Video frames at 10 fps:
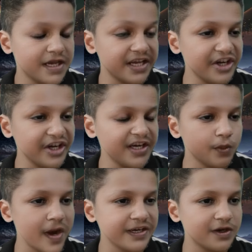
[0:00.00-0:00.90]
a
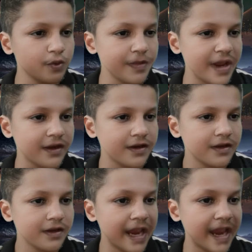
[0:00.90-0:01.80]
green warrior woman,
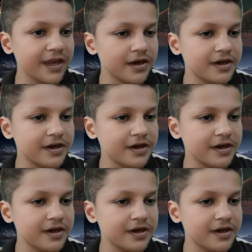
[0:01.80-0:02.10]
and a